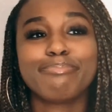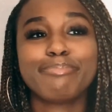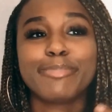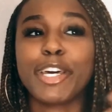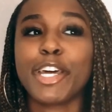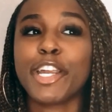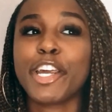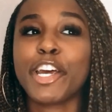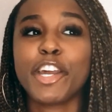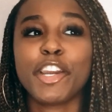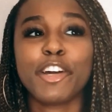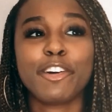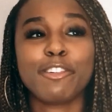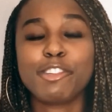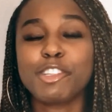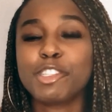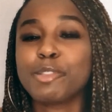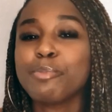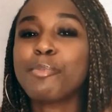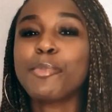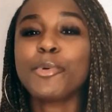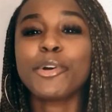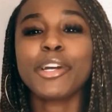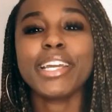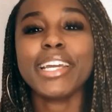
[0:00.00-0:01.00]
I don't know, just
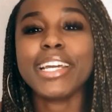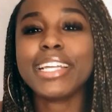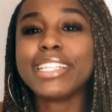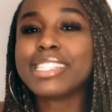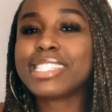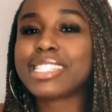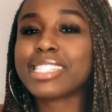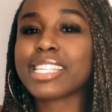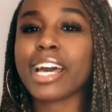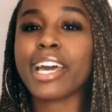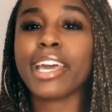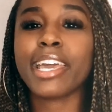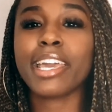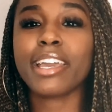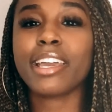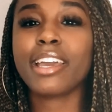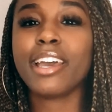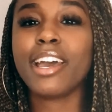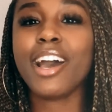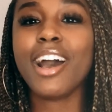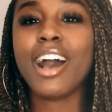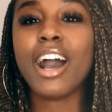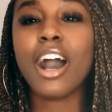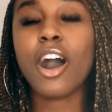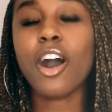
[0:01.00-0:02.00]
more insight
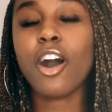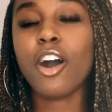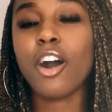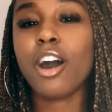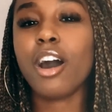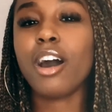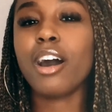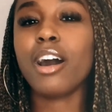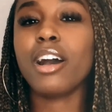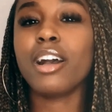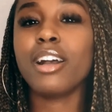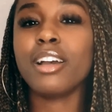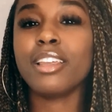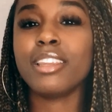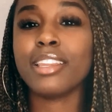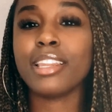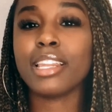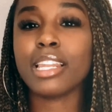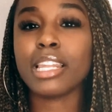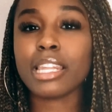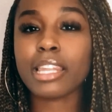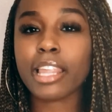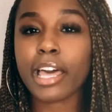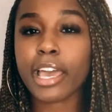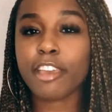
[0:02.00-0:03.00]
on
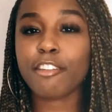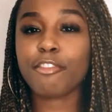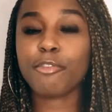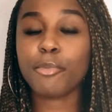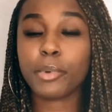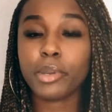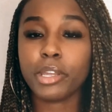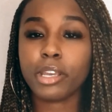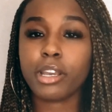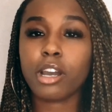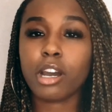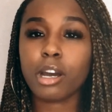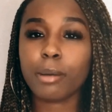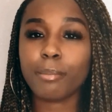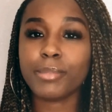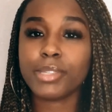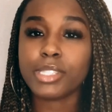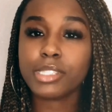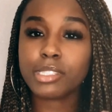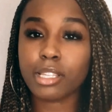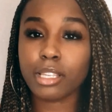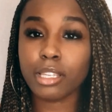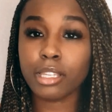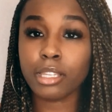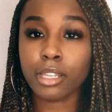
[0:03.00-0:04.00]
life when it comes
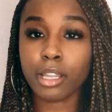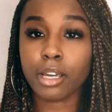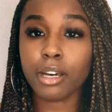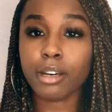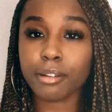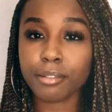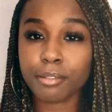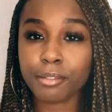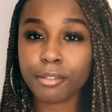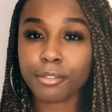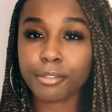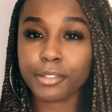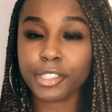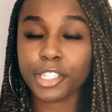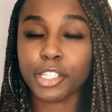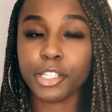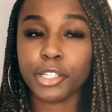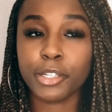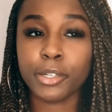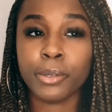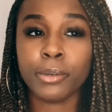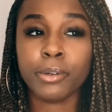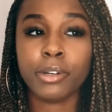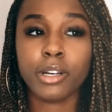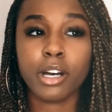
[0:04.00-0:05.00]
to love, you
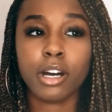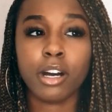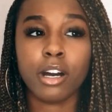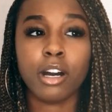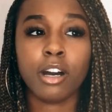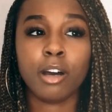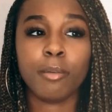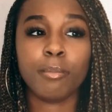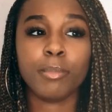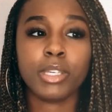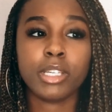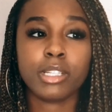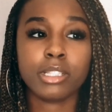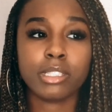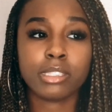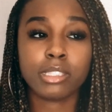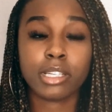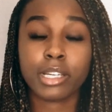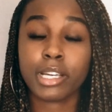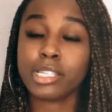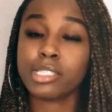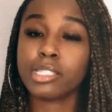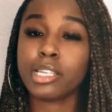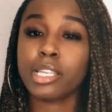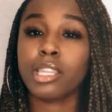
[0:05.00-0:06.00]
know, because
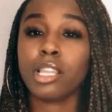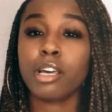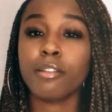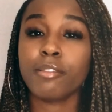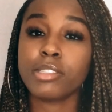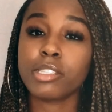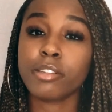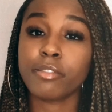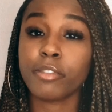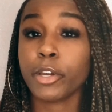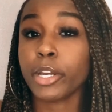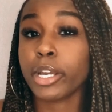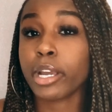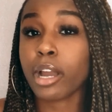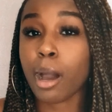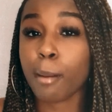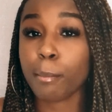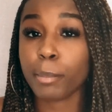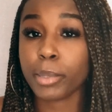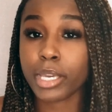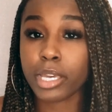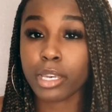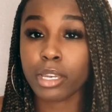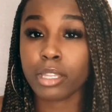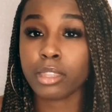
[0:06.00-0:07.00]
like I said, love is a very
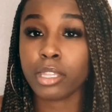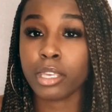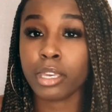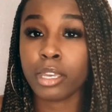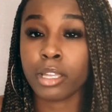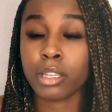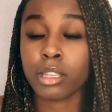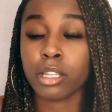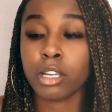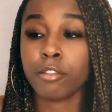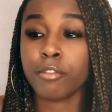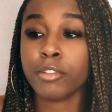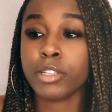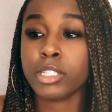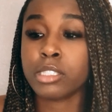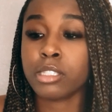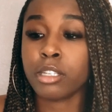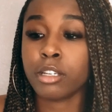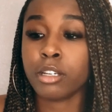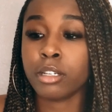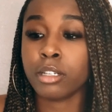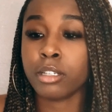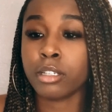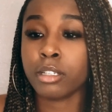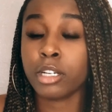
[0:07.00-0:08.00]
complicated thing. Love is
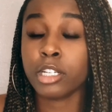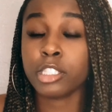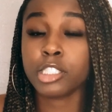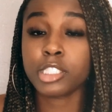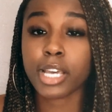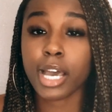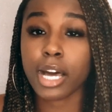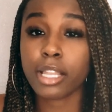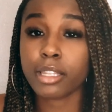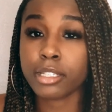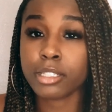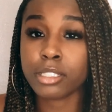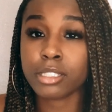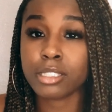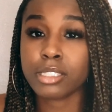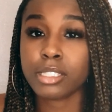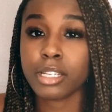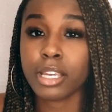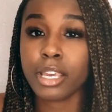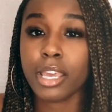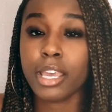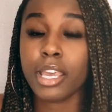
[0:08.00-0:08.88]
a challenge.